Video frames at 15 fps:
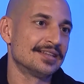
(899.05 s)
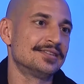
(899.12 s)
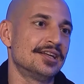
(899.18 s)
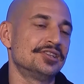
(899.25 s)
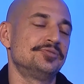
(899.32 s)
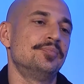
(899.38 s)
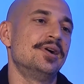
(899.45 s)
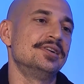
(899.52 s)

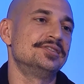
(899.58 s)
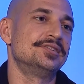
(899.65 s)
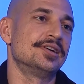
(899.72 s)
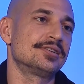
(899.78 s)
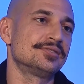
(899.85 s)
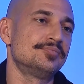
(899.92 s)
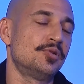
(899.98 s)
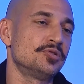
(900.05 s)
That's my
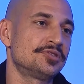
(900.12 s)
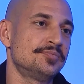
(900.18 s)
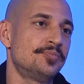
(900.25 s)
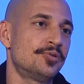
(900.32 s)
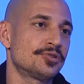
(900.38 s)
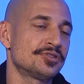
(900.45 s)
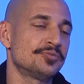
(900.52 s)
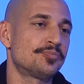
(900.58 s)
second most
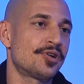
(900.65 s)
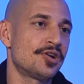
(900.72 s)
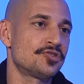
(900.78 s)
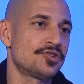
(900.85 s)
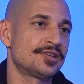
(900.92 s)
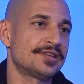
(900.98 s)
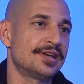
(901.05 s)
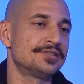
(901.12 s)
important
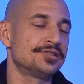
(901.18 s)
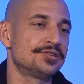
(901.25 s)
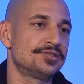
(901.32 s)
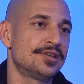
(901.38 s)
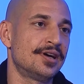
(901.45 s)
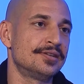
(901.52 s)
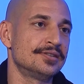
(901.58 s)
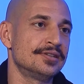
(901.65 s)
project, and it's
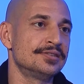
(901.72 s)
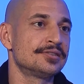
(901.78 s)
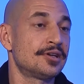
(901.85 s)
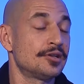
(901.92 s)
done in